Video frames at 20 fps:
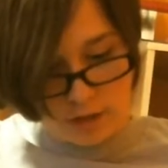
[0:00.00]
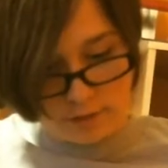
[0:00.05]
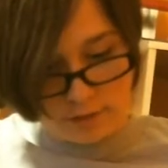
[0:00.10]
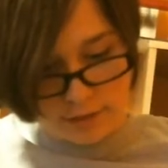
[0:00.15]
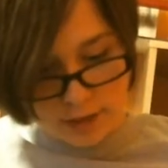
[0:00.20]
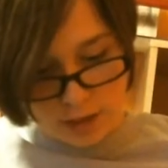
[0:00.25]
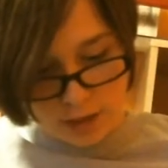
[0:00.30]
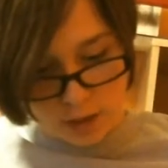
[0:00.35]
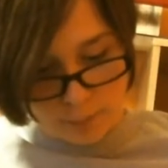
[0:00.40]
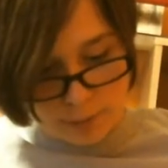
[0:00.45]

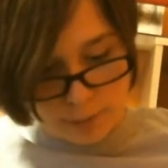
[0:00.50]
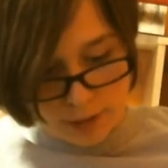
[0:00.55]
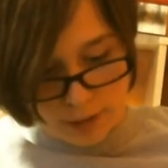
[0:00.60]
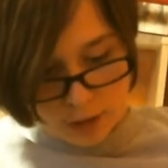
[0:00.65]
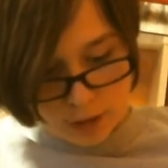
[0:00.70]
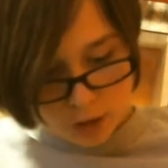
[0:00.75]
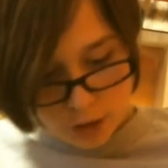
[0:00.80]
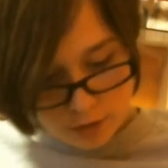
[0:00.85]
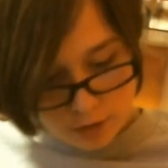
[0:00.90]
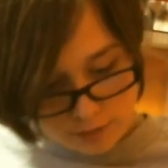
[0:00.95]
like her body
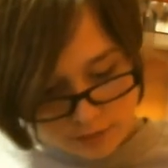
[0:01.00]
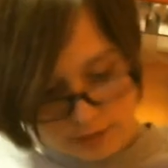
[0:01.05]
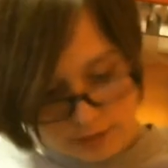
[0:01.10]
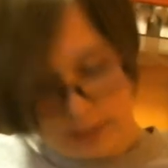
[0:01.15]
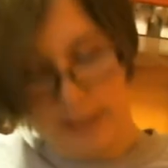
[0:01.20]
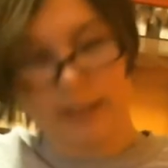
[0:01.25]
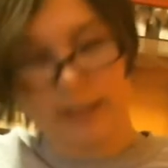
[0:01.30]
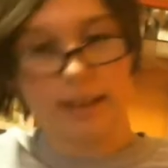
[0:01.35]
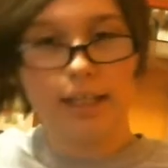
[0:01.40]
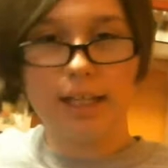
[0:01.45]
curves in
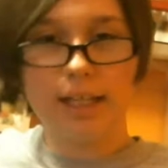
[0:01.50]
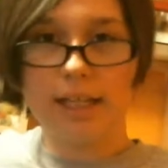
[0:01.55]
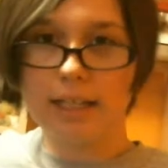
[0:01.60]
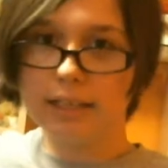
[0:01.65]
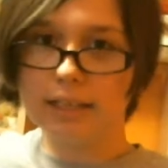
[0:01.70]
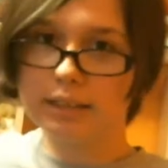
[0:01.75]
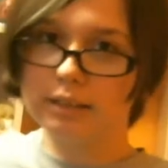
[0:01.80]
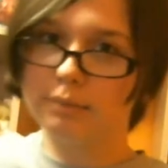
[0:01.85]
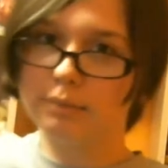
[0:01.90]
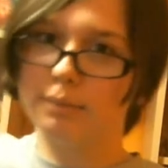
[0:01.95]
like
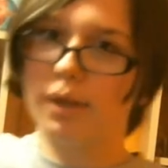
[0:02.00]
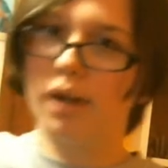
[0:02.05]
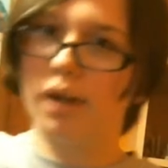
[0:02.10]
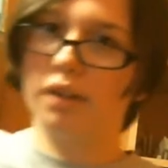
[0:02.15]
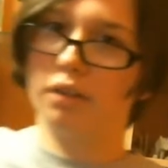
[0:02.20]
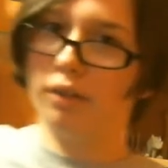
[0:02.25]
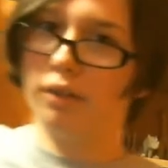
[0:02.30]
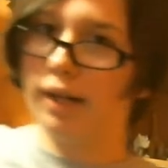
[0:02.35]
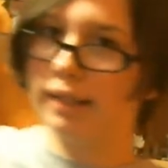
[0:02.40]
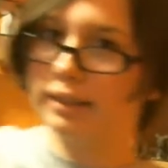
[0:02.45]
this, but on
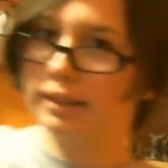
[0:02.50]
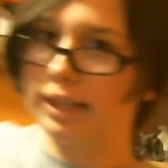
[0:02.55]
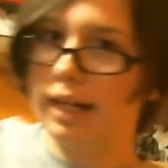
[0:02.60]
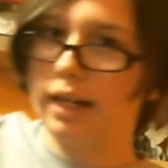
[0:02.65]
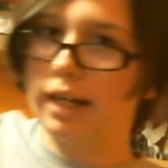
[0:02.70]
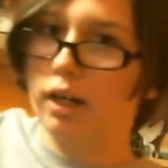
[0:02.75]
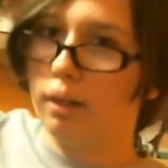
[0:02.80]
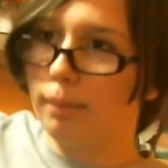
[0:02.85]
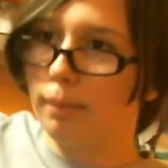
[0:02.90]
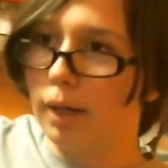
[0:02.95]
the right
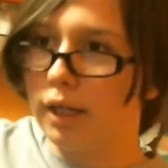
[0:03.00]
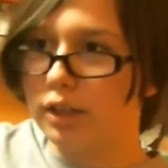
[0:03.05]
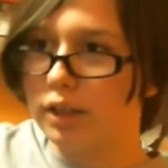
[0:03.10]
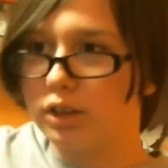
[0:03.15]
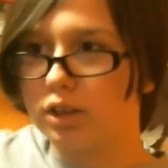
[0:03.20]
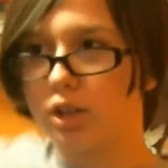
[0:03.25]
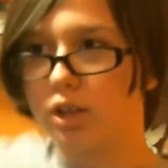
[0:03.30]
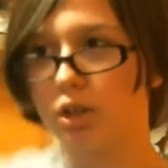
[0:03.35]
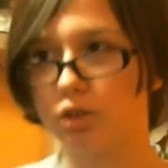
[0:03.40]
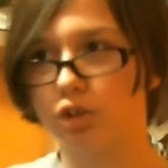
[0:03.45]
side, her body
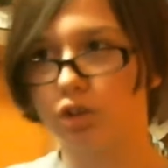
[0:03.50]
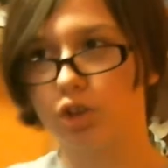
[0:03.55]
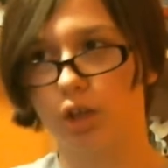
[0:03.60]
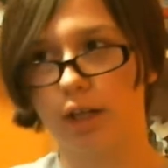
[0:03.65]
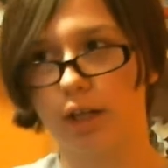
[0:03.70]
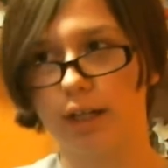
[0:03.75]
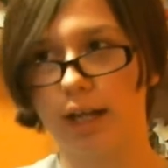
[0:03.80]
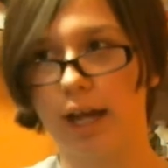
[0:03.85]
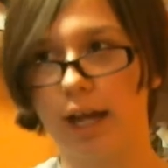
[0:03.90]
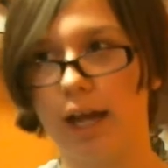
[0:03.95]
just goes
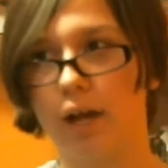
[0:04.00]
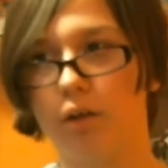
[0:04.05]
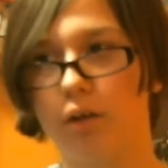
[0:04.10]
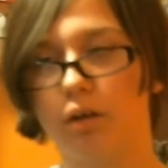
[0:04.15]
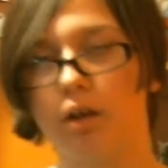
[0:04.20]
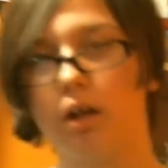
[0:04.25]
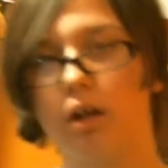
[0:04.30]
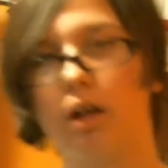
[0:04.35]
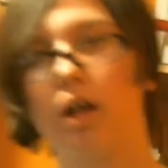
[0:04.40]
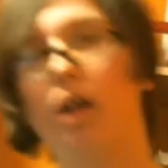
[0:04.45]
straight down.
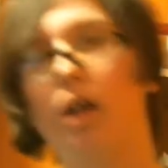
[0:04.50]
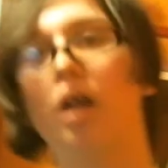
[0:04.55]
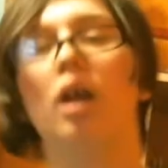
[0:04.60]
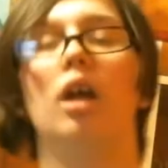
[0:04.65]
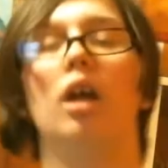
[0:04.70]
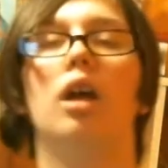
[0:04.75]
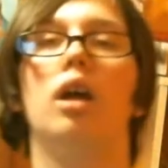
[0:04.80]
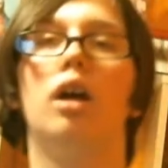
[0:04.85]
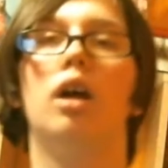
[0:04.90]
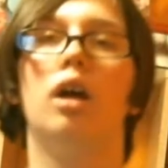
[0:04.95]

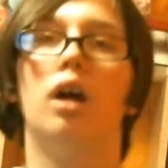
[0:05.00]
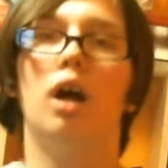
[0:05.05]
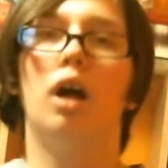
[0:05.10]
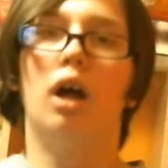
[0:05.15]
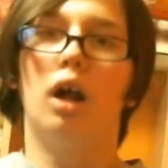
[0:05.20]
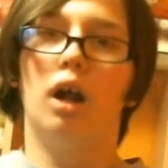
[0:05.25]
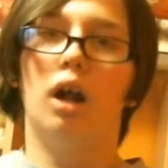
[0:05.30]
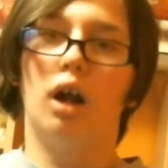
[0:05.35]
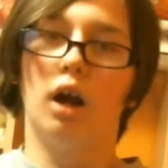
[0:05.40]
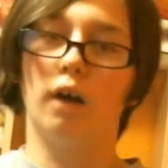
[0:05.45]

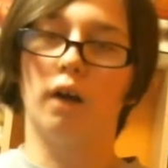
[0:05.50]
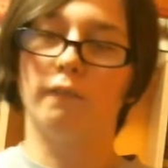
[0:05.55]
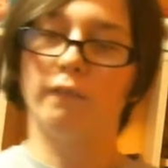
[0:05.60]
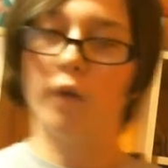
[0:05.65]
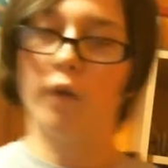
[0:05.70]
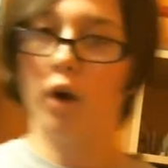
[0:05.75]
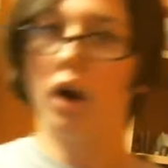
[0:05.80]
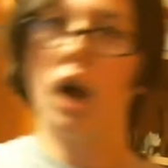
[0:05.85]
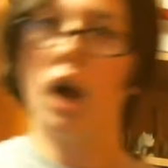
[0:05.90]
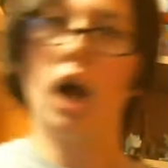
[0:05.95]
Her
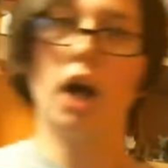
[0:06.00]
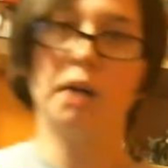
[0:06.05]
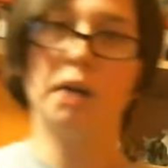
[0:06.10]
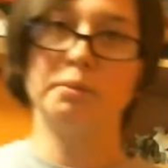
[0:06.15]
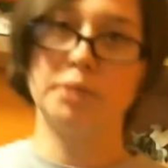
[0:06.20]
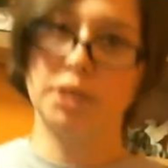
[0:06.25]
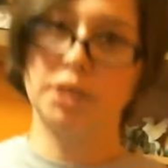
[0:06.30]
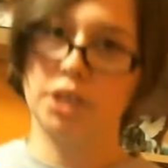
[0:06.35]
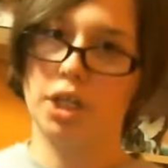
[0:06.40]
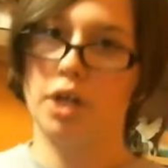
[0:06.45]

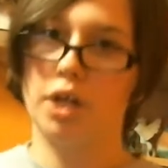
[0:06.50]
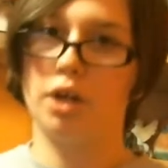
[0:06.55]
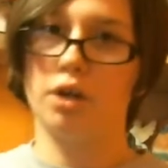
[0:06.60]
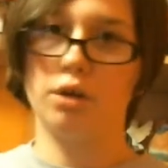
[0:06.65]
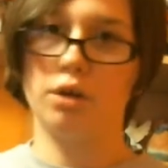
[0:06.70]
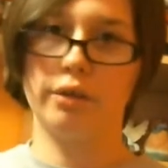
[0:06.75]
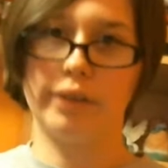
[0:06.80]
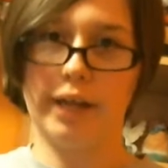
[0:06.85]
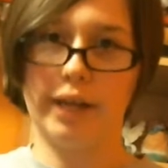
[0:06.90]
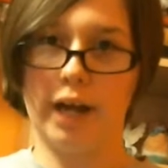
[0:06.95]
forearms,
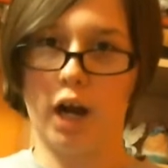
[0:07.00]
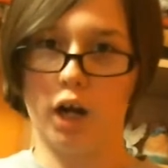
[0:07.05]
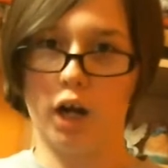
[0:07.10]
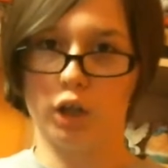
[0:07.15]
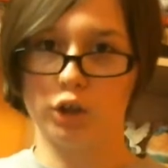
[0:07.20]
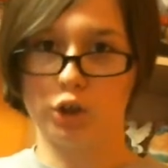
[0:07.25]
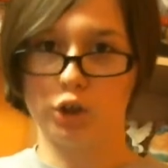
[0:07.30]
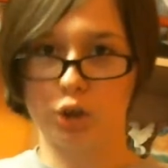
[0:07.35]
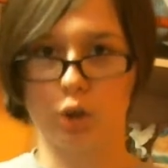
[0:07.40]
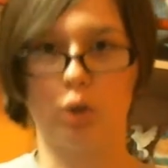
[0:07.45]
too, they are
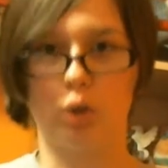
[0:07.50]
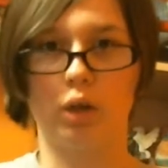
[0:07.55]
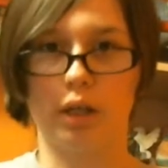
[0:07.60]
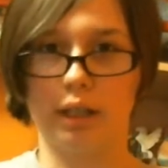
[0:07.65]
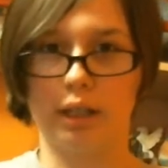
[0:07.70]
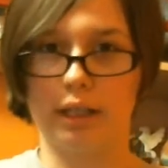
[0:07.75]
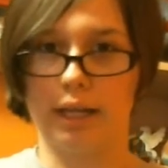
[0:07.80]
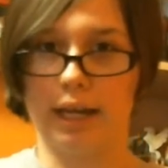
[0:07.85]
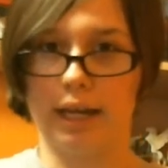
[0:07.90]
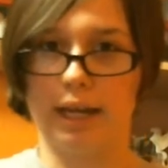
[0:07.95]
short
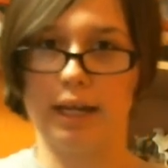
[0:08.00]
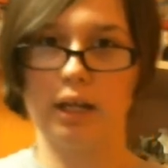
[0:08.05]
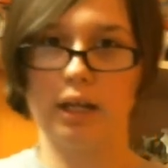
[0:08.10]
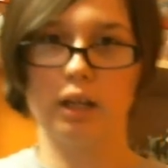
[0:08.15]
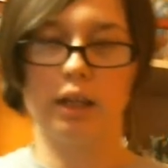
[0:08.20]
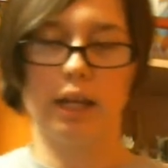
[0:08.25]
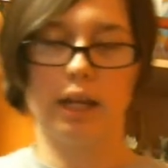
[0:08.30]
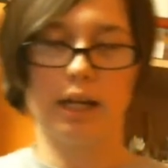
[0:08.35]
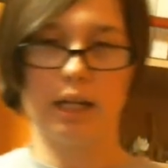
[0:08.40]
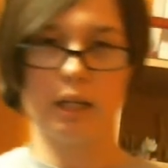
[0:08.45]
again.
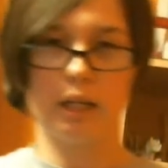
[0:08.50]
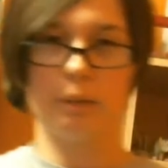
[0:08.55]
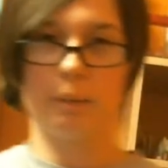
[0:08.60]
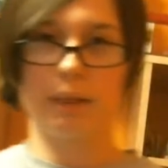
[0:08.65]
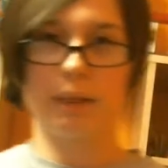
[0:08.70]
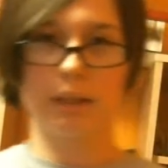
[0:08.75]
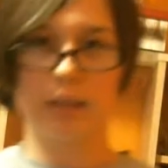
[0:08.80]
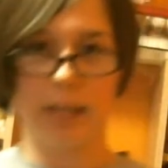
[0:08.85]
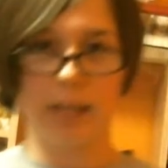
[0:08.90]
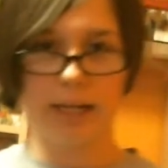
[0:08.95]
They need to
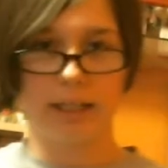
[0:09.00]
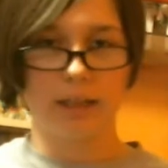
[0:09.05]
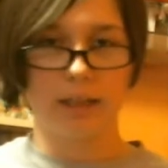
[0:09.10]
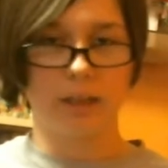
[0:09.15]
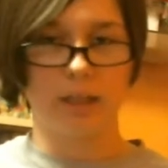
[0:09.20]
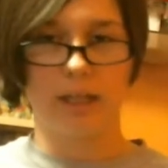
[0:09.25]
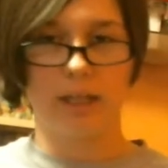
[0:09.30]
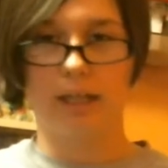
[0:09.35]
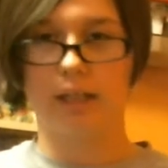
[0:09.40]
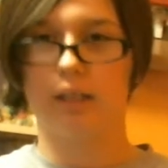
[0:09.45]
be
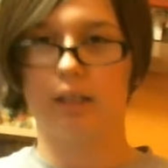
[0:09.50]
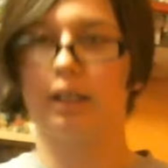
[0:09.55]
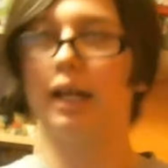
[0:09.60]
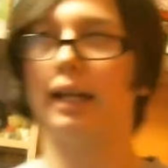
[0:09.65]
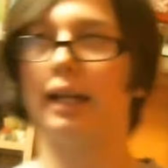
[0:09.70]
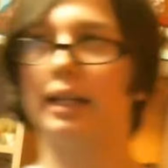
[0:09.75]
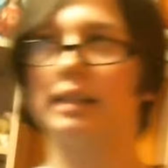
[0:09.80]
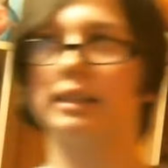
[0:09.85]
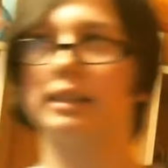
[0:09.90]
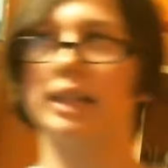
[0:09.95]
lengthened,
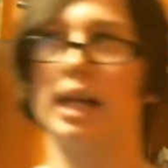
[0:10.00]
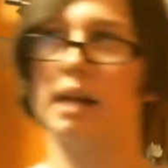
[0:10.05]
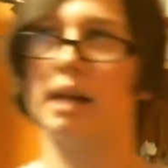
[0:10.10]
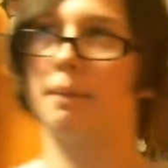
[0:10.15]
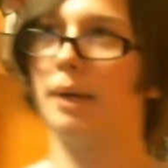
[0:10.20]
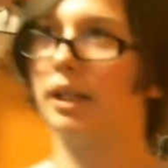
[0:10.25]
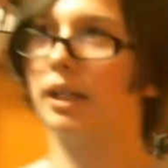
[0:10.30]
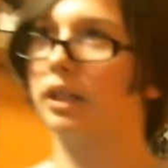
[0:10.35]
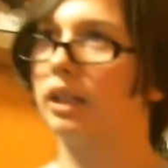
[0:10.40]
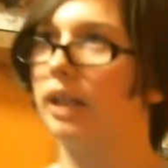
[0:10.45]
like I said,
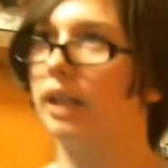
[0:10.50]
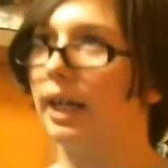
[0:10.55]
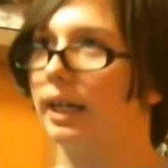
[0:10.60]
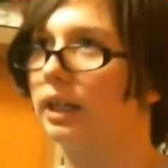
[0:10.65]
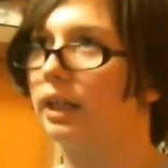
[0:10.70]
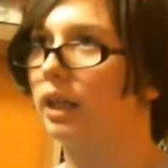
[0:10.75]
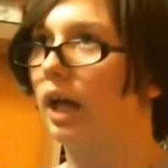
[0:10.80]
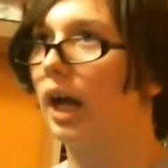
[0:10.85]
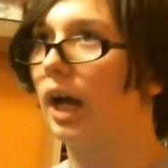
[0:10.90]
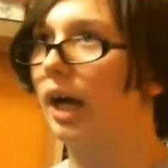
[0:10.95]
about the
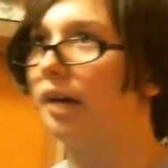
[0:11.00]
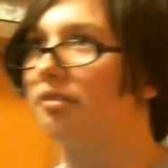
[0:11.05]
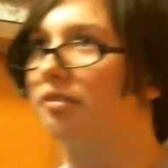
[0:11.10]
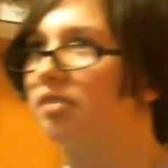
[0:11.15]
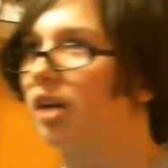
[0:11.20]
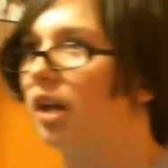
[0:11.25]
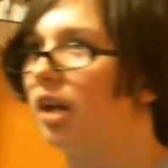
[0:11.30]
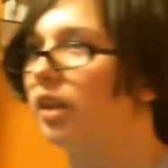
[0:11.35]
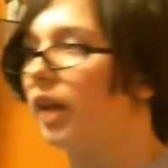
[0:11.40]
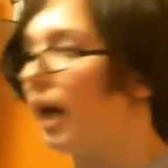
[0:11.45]
length of
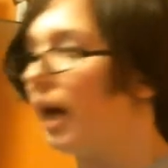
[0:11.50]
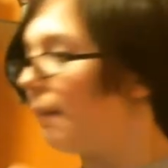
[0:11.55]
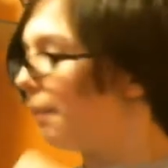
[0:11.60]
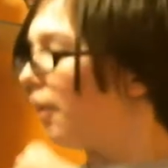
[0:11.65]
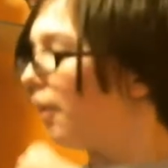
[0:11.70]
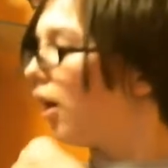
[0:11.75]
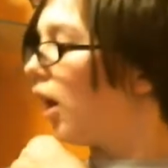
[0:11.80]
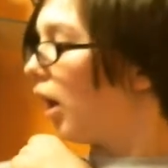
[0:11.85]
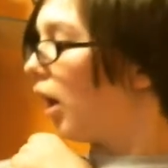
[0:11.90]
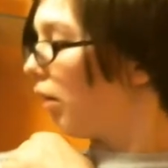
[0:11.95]
the upper arm,